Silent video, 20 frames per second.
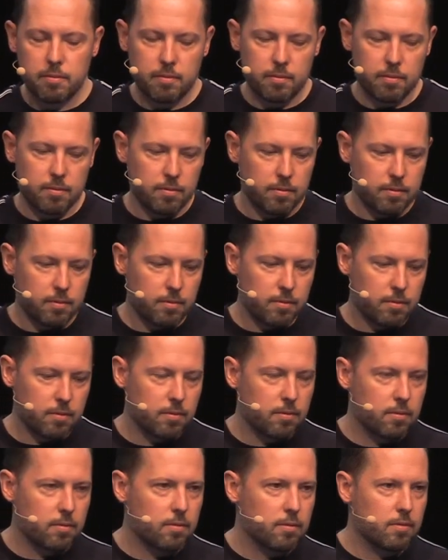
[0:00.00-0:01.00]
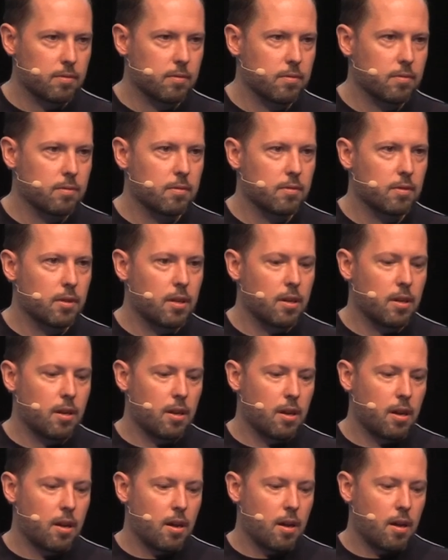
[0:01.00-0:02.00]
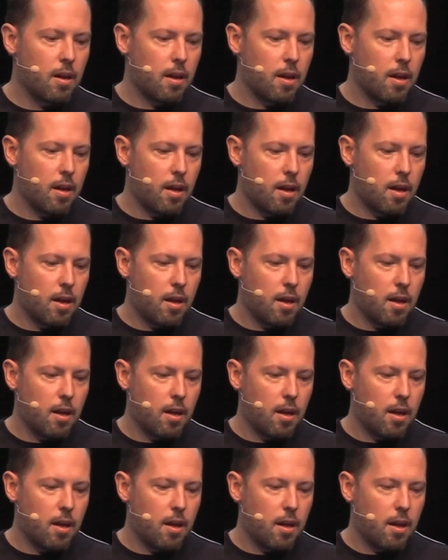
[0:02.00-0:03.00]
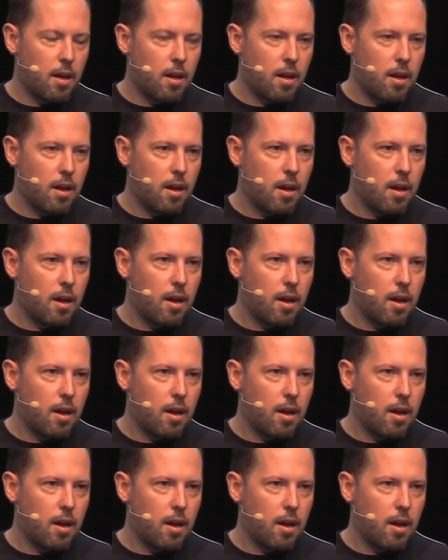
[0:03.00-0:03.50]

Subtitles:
(silence)